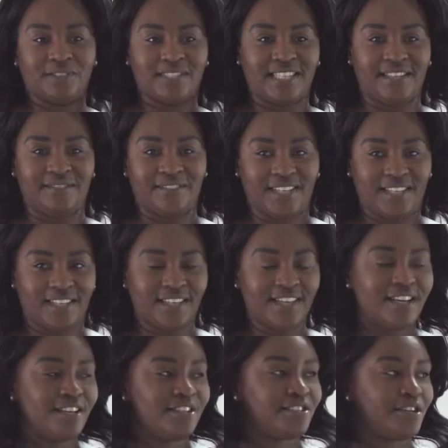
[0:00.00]
on TV.
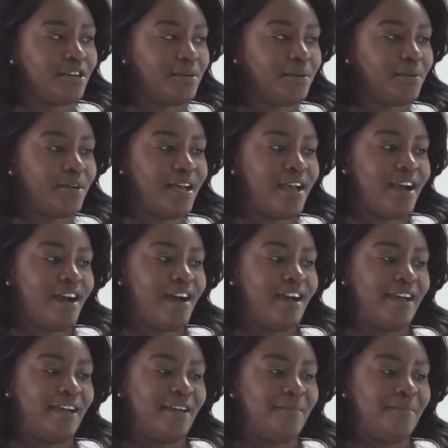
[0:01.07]
So,
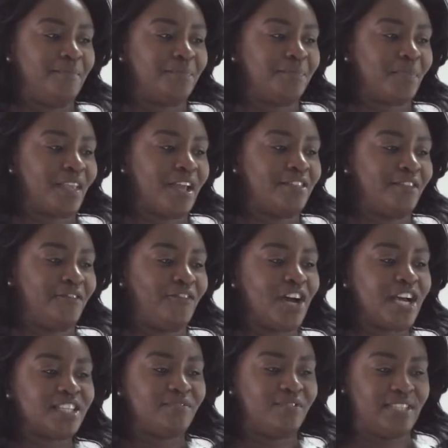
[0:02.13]
the
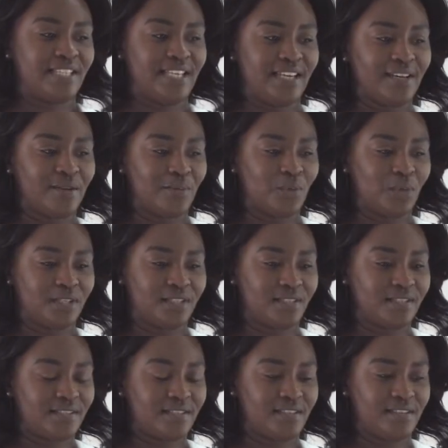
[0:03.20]
first visit
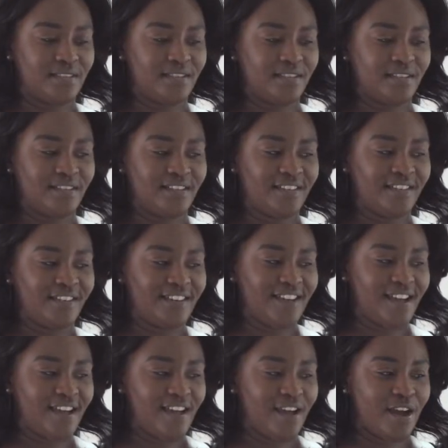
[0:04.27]
was
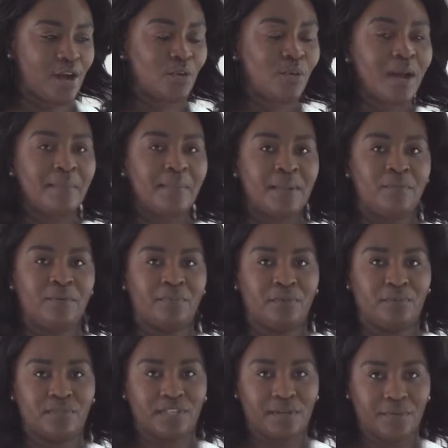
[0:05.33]
quite
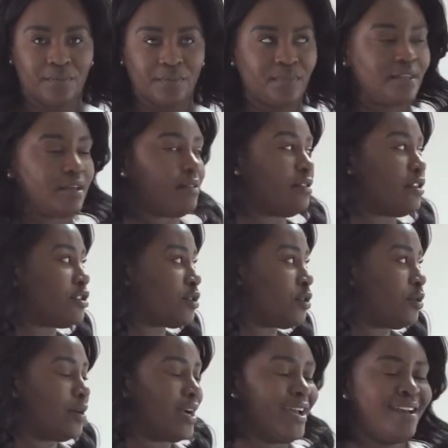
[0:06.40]
memorable. So the
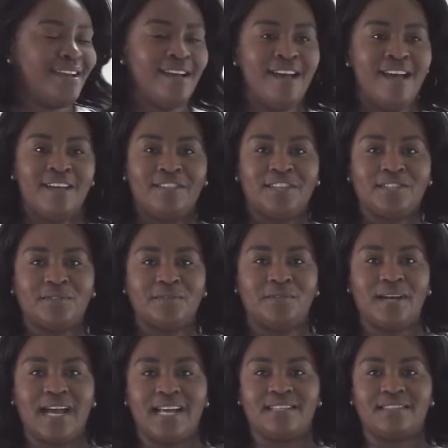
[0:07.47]
school
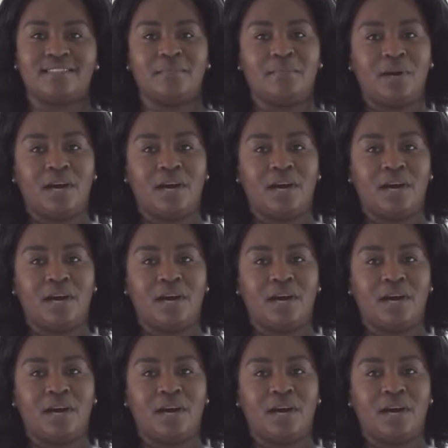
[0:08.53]
has